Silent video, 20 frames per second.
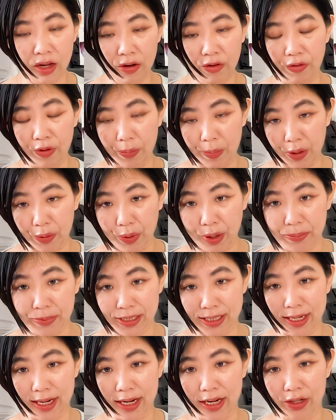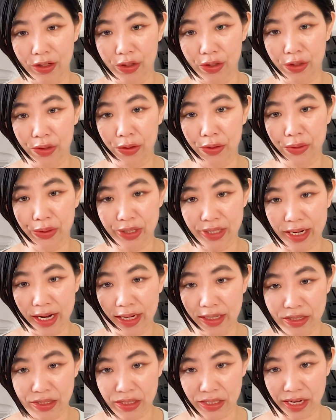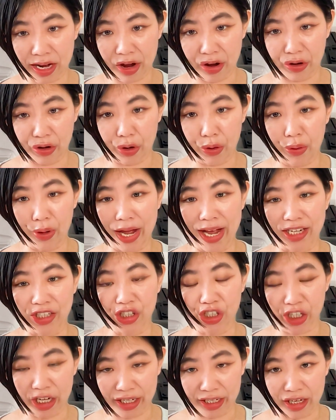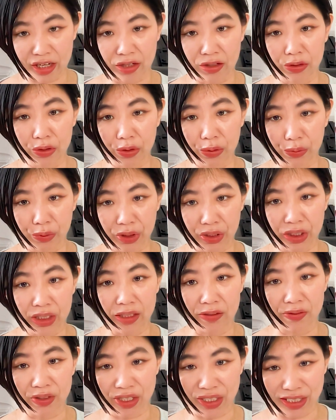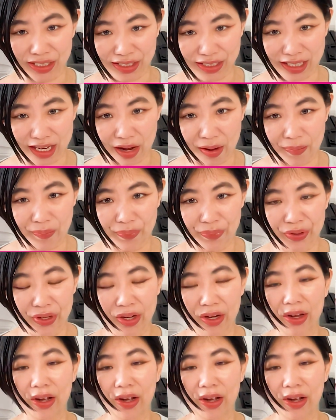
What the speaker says: from my website, use that discount code at checkout to receive the discount.